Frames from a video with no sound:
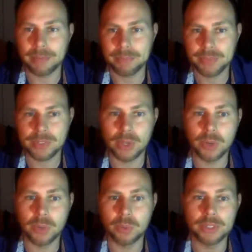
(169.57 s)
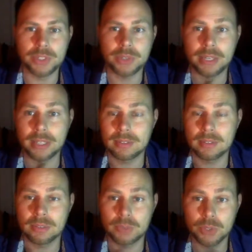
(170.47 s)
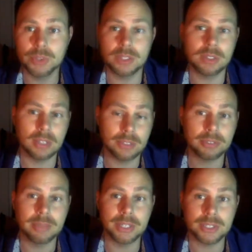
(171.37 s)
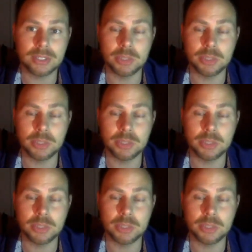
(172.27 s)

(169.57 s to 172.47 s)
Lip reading: So we train using the information that